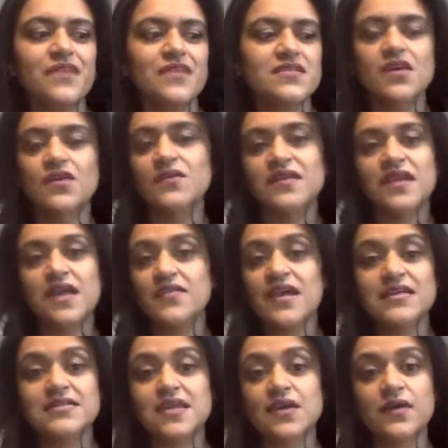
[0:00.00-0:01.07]
So yeah,
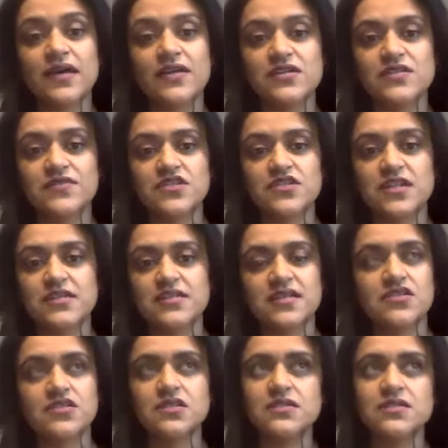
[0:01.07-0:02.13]
that's how I use
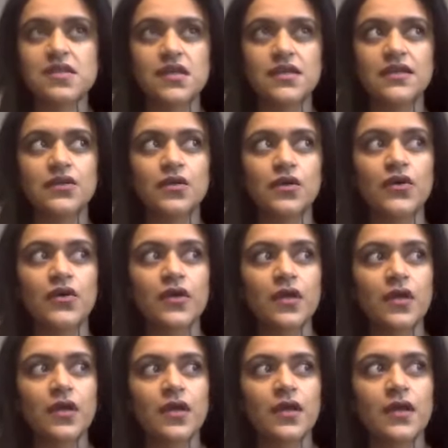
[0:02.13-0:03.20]
visualization. It's certainly not
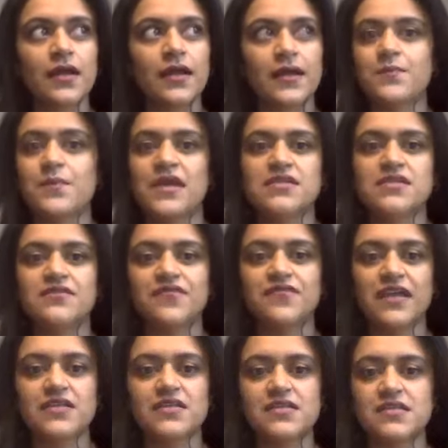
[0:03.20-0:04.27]
like a massive
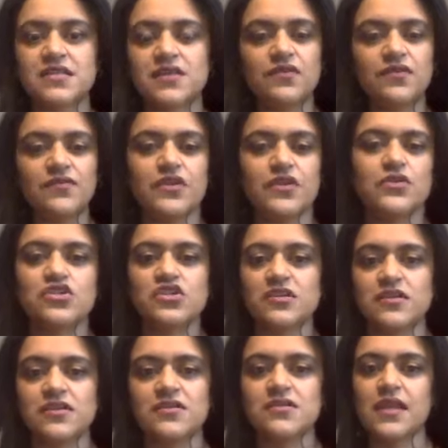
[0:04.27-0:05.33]
fantasy of a future
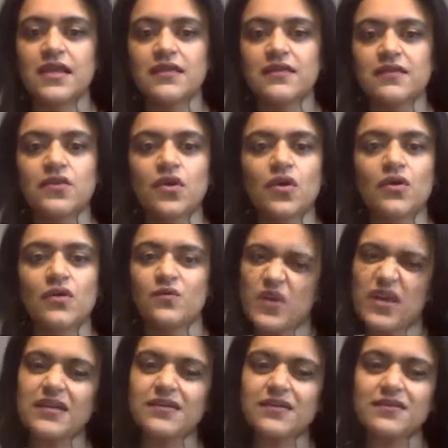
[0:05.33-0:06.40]
that's like not
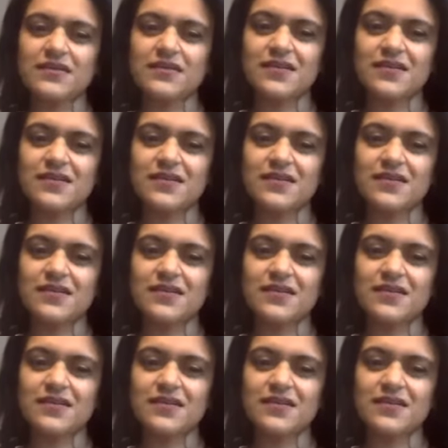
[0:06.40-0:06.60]
real.